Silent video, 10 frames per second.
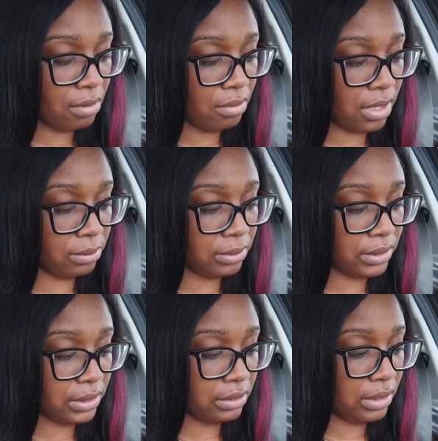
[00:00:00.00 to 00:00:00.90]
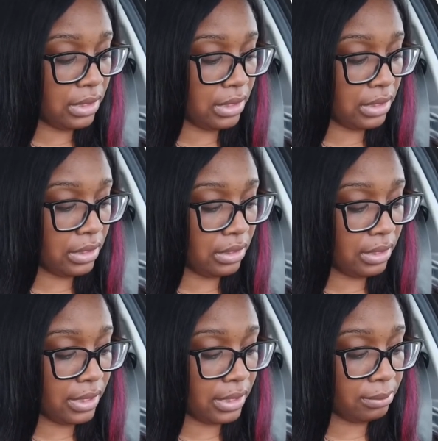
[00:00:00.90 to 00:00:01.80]
While I'm still here,
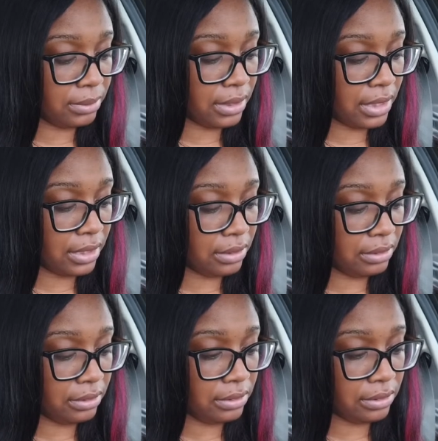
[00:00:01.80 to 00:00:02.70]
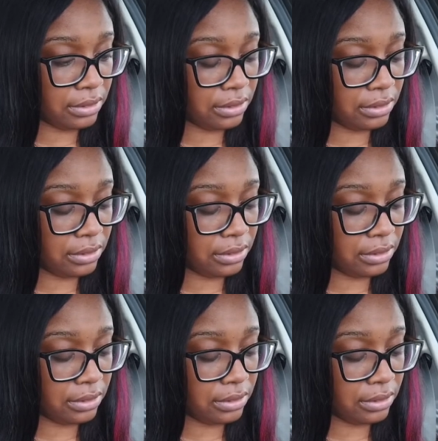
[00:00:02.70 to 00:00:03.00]
Kim's Nails.